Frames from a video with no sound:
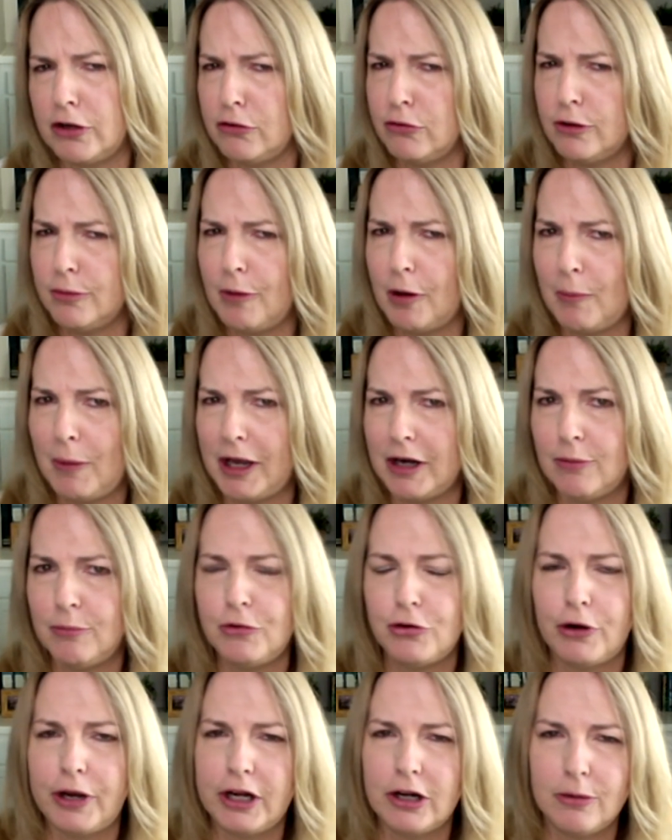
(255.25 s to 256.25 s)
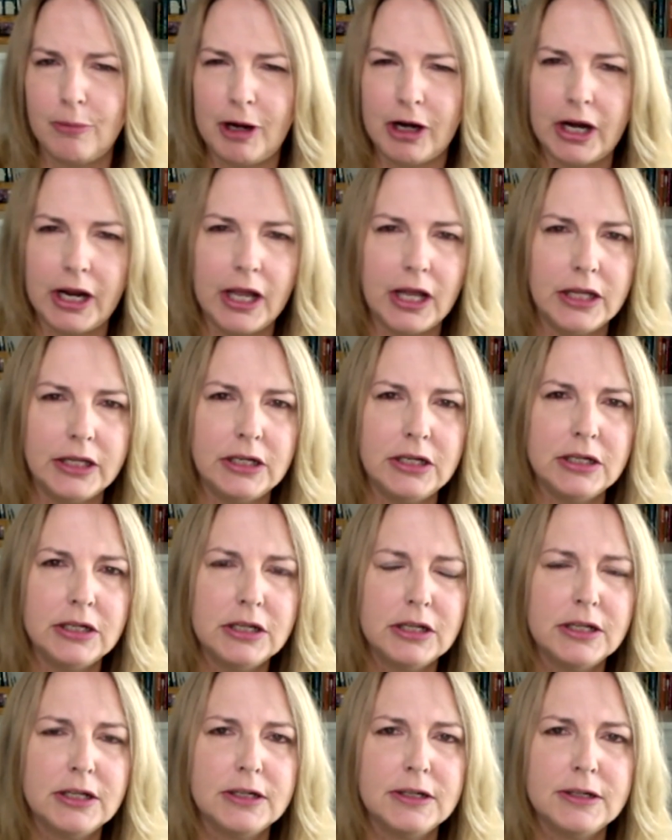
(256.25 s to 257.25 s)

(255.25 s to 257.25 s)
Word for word: Are you a momentum trader, Mary Ellen?